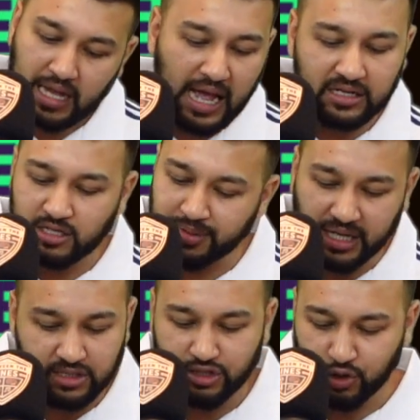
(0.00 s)
has to be
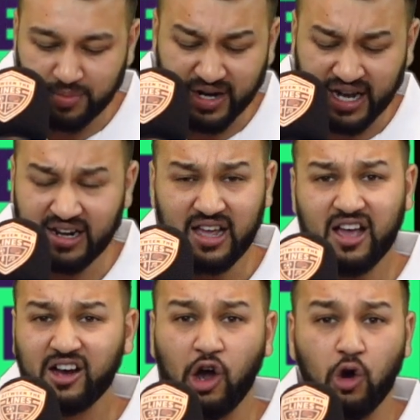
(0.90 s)
Estupinan.
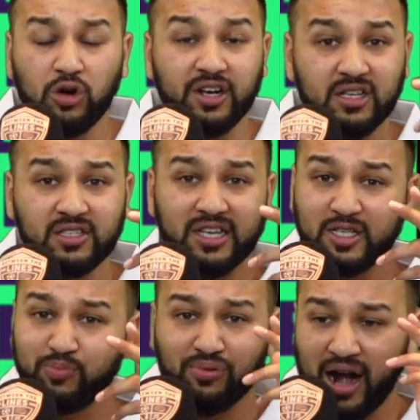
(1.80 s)
Goal and
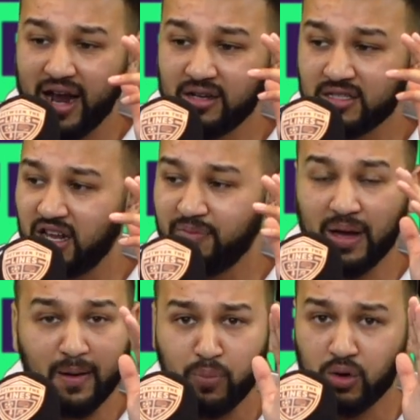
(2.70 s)
assist. Brighton's left
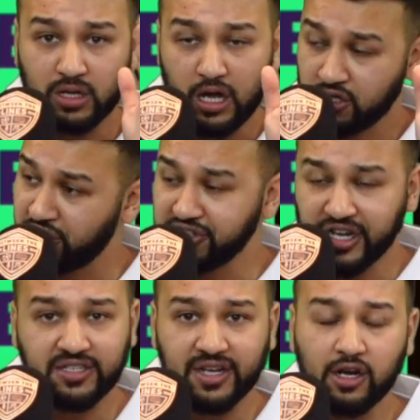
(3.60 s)
back.
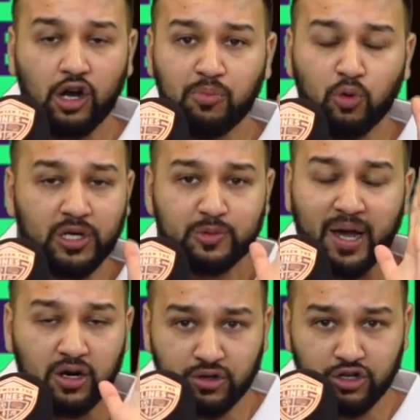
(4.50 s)
Tunde said it a couple of weeks
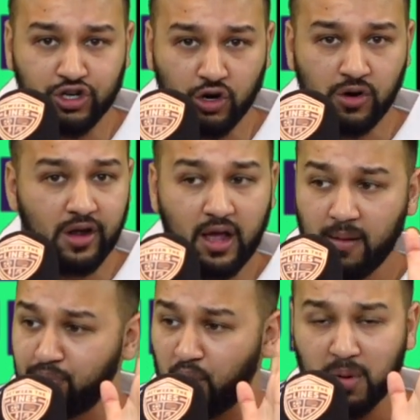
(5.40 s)
back on the show.
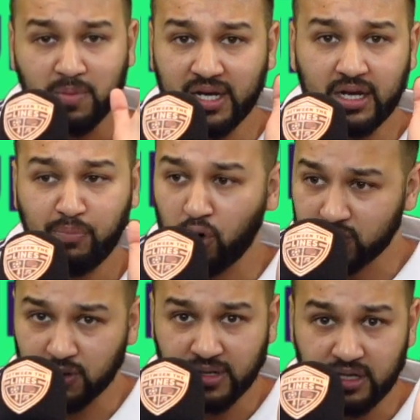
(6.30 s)

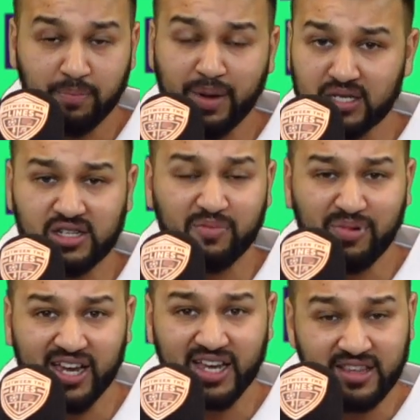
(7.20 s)
Possibly the best left
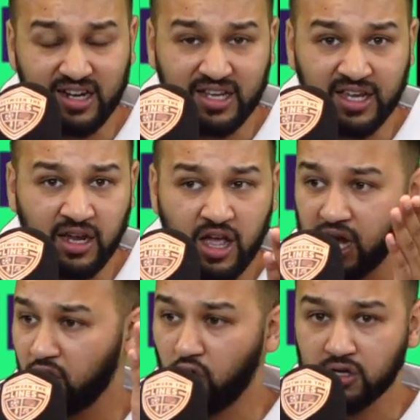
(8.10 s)
back in the league
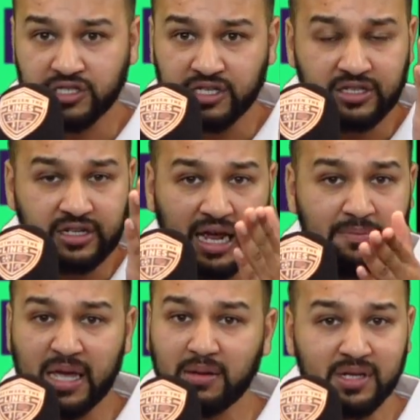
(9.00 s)
last season
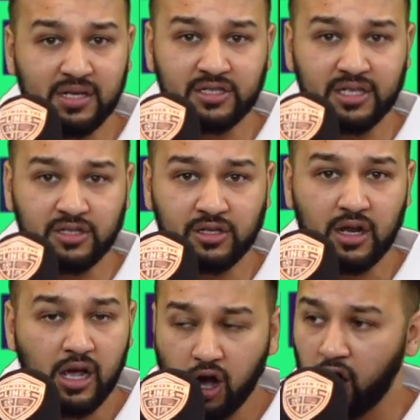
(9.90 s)
and maybe this season.
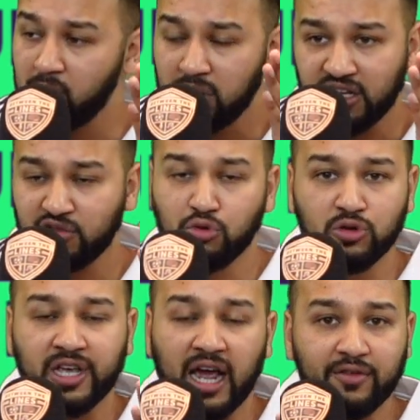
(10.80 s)
Unbelievable
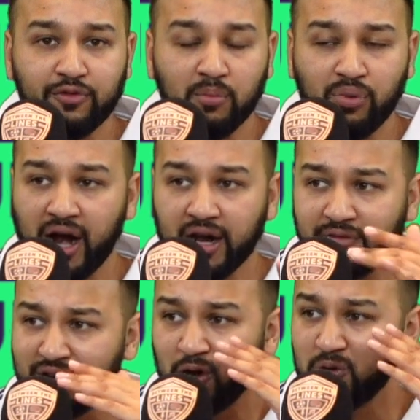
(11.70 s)
signing from Brighton. I
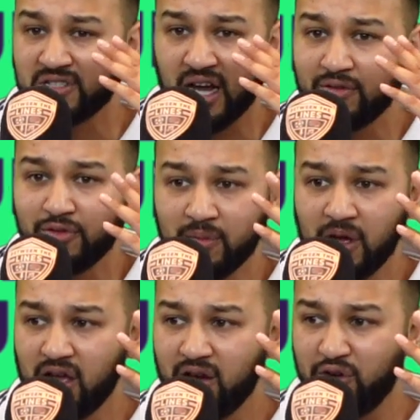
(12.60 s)
think they only signed him
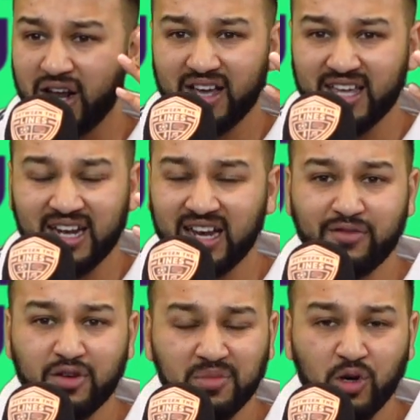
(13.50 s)
for like
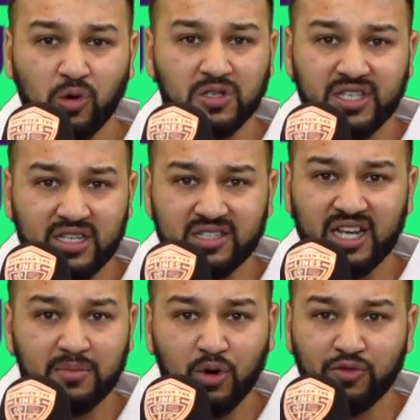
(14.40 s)
11 mil or
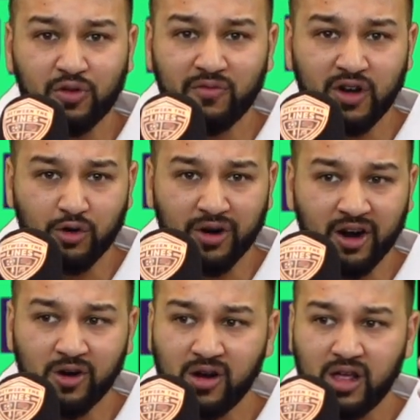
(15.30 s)
16 mil from
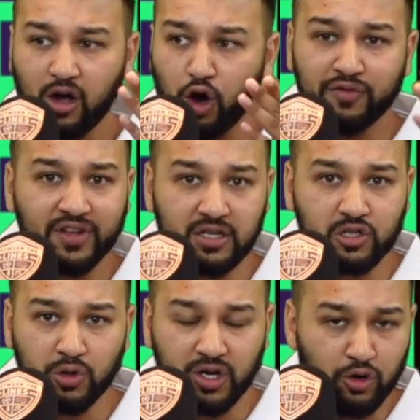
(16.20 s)
Villarreal after they
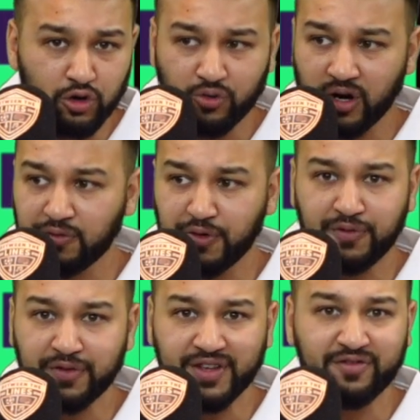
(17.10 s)
sold Cucurella for
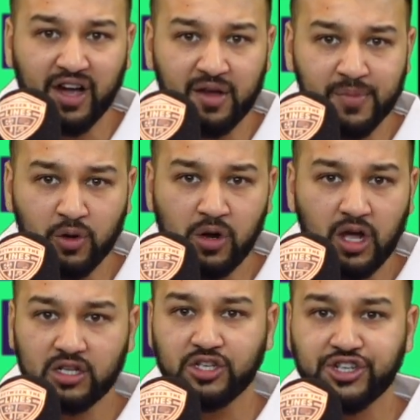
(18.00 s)
55 mil
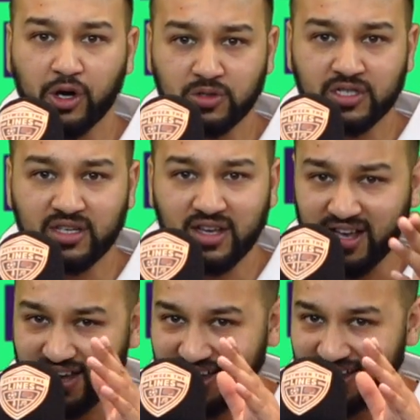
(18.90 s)
to Chelsea.
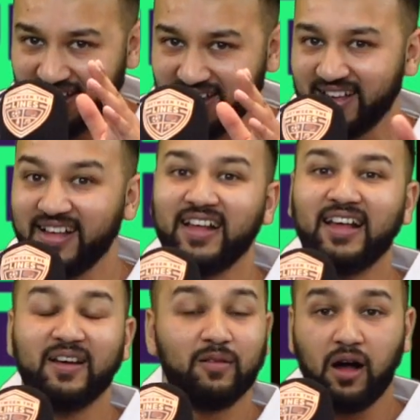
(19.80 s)

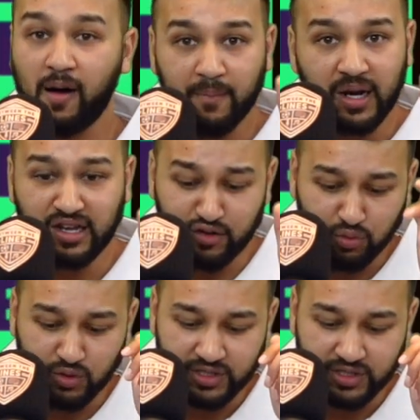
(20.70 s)
Unbelievable